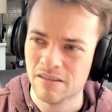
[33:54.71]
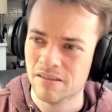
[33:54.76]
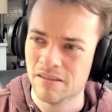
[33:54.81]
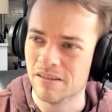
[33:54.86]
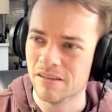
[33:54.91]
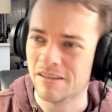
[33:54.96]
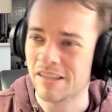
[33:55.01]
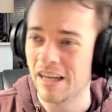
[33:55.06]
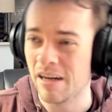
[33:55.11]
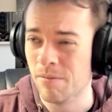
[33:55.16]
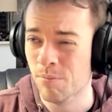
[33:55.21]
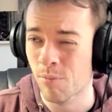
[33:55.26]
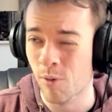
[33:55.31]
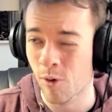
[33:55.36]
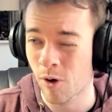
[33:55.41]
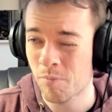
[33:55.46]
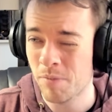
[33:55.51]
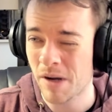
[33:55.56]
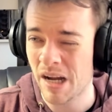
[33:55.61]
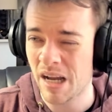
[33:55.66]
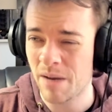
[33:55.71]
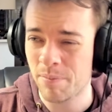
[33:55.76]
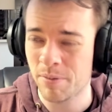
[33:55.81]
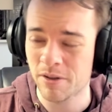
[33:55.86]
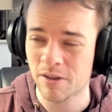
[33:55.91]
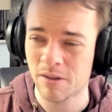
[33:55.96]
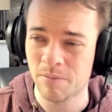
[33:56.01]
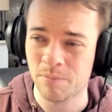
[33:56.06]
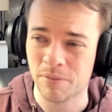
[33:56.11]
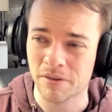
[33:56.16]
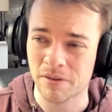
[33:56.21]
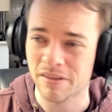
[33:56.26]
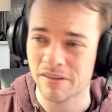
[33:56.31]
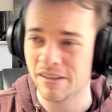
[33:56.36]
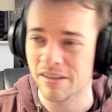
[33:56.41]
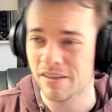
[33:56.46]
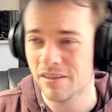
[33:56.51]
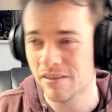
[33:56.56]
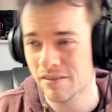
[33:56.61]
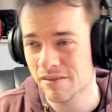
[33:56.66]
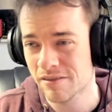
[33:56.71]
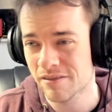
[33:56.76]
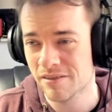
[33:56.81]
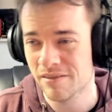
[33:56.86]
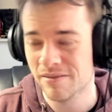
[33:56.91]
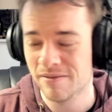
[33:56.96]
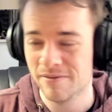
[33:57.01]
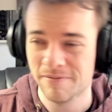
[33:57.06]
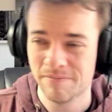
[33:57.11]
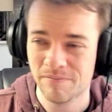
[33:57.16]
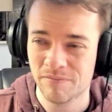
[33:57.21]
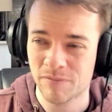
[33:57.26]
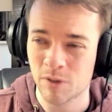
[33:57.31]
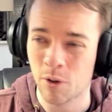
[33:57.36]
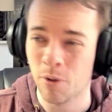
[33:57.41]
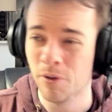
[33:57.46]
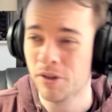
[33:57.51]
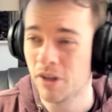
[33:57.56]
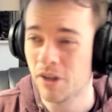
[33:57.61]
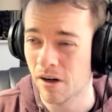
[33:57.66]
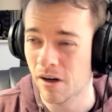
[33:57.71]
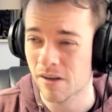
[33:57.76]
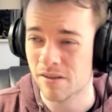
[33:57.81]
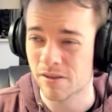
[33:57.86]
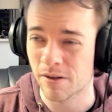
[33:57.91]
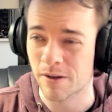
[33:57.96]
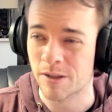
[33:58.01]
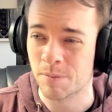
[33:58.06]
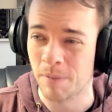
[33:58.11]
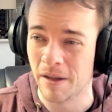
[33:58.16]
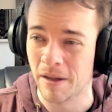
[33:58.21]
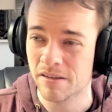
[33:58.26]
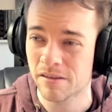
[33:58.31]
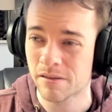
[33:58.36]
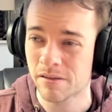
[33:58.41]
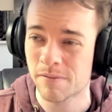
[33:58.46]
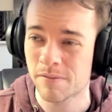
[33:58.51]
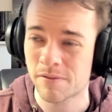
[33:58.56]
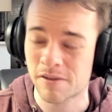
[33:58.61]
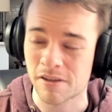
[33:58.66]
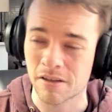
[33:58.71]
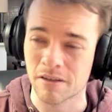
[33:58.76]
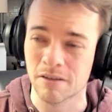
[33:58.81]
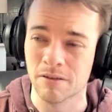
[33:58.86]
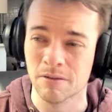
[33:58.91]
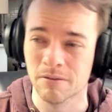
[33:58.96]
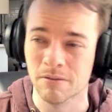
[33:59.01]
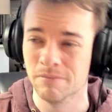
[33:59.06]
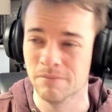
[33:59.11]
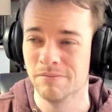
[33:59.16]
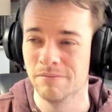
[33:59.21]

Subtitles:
It's getting more popular, but, like, old cards are expensive, so